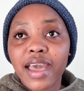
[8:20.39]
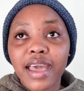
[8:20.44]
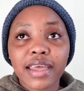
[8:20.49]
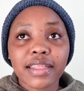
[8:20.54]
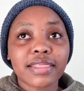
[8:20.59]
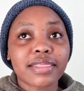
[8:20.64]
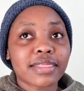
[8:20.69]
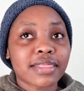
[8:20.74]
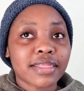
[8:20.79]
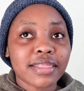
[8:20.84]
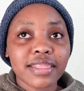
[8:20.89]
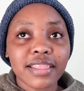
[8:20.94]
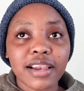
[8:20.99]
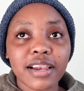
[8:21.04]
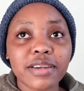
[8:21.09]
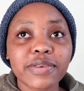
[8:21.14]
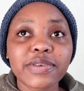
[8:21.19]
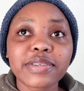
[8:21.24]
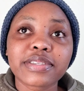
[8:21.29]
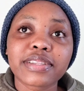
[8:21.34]
And the
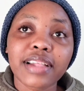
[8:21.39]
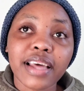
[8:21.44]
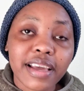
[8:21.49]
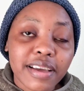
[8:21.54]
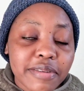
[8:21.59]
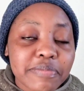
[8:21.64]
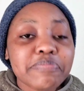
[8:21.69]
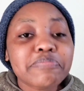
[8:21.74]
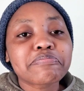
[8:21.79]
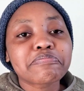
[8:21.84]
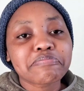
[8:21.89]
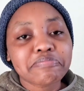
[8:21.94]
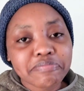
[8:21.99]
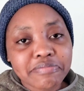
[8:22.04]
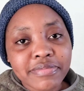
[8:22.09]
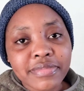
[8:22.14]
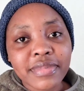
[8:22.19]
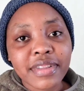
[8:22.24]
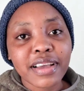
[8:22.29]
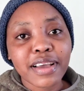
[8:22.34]
lady was like,
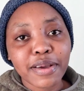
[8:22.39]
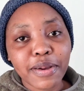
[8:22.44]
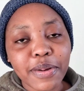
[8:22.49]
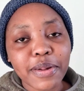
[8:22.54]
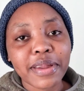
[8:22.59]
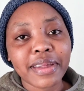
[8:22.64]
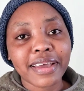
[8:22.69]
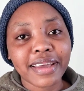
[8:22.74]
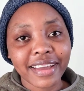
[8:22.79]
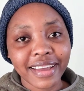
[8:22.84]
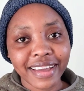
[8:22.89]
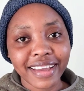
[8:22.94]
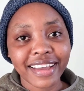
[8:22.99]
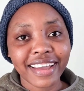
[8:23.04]
good.